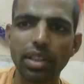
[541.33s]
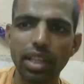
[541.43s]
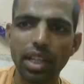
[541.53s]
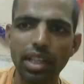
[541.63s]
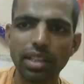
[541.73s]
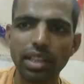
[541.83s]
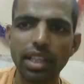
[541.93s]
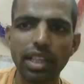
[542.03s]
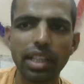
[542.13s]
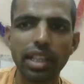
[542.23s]
They
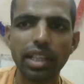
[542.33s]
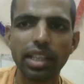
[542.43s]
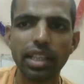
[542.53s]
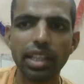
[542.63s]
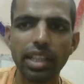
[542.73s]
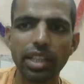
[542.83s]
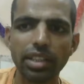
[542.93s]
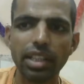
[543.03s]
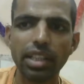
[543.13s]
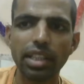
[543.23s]
understand clearly.
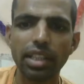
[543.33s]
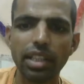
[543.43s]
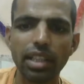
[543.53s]
Still,